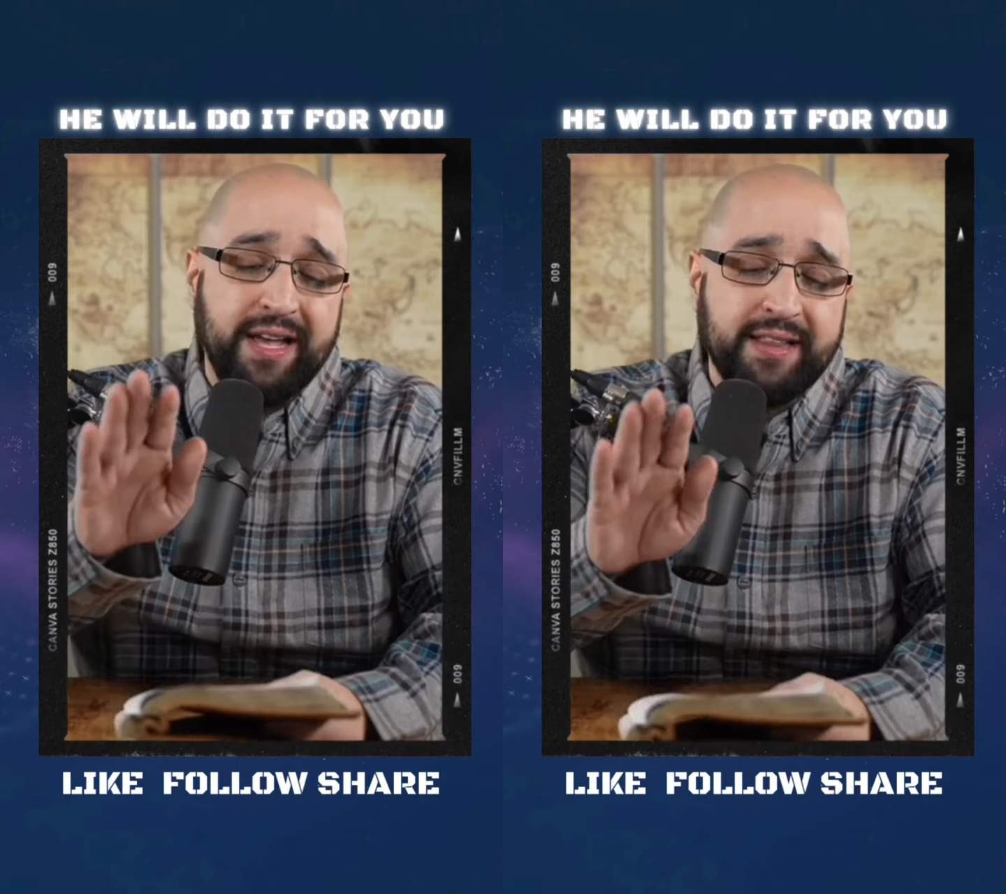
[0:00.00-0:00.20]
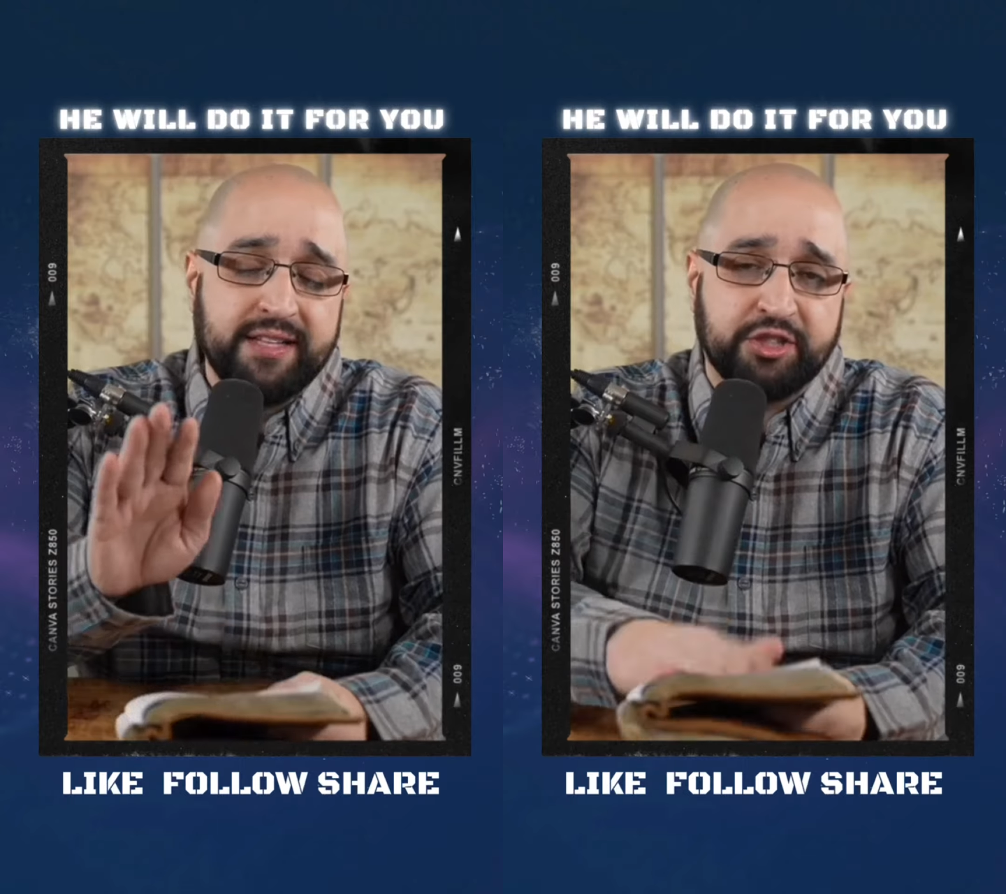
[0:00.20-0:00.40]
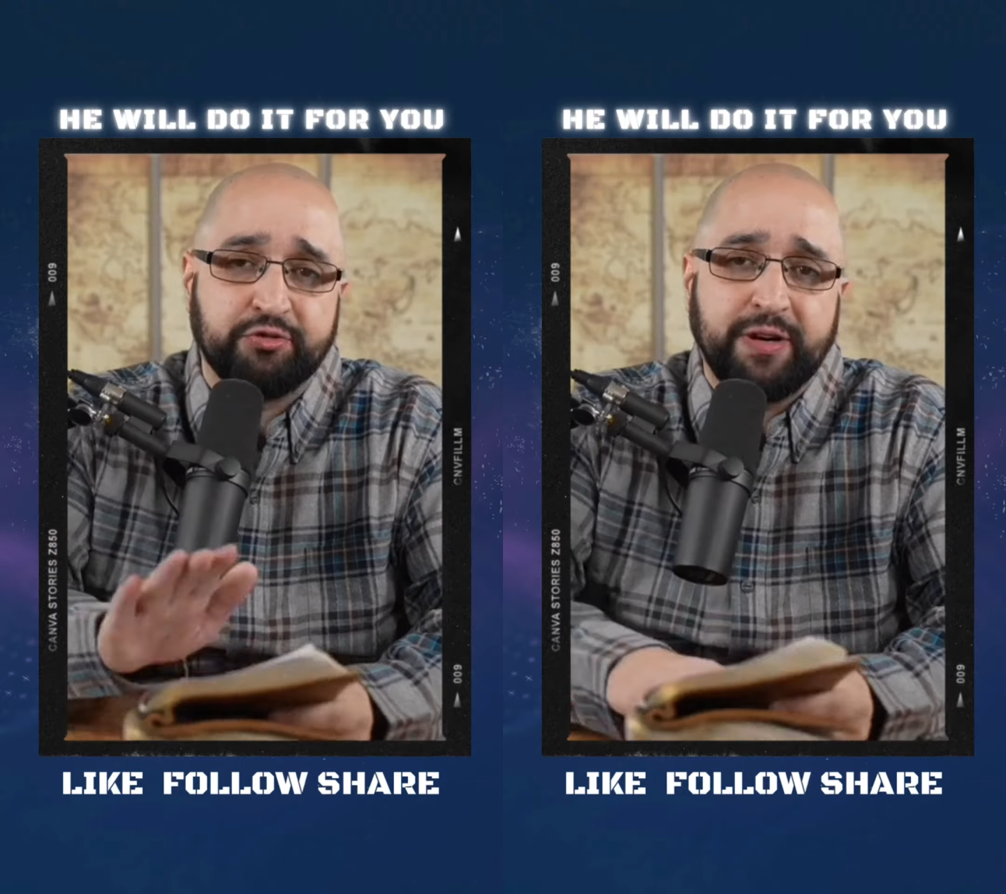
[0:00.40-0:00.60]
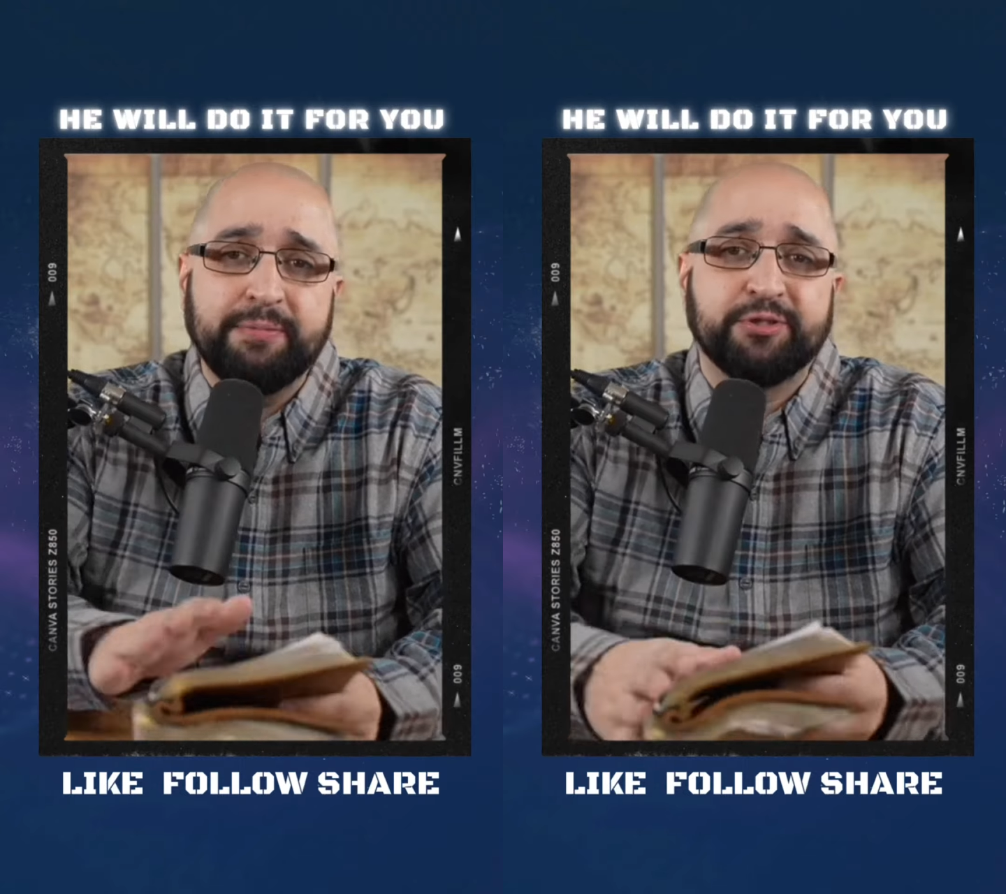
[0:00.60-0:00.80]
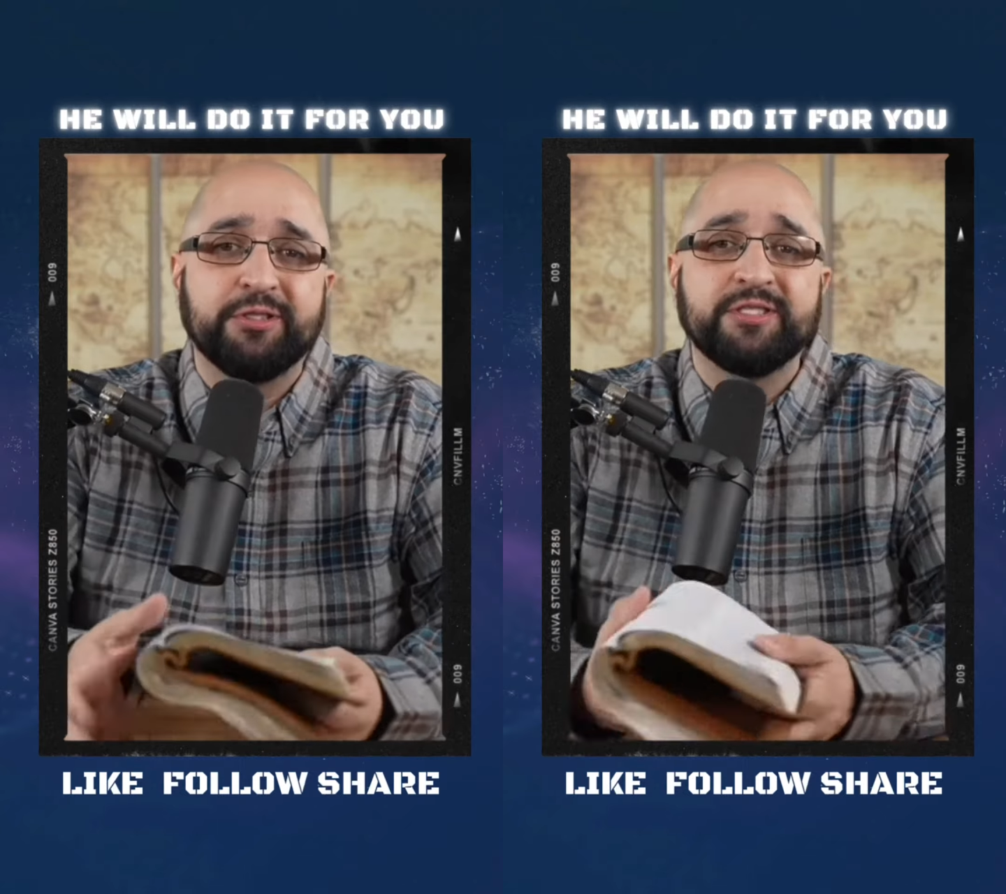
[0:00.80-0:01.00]
in the
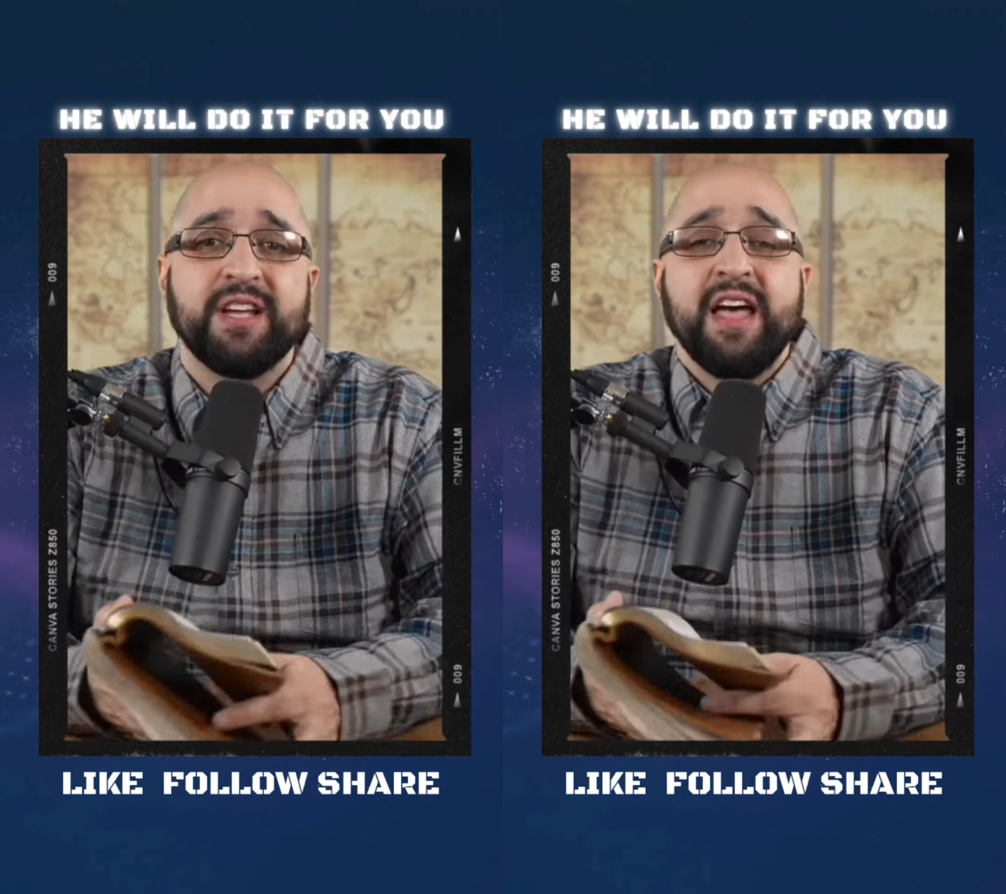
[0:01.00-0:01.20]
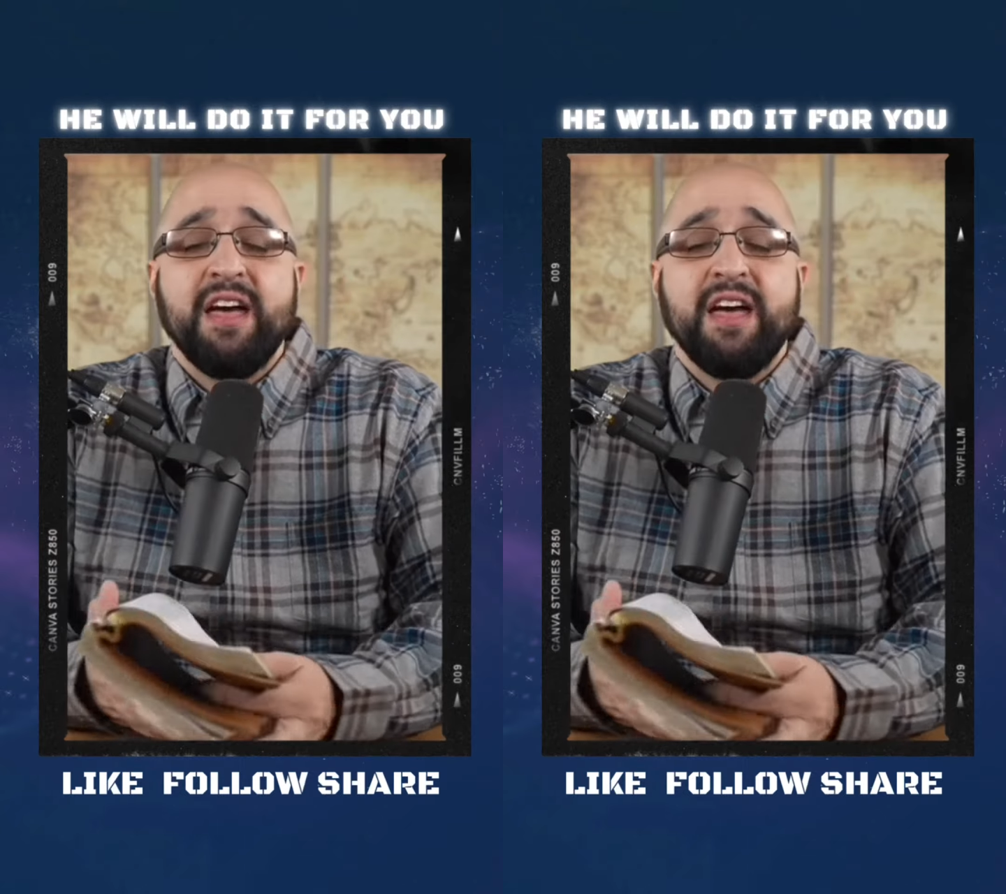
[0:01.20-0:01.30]
scriptures,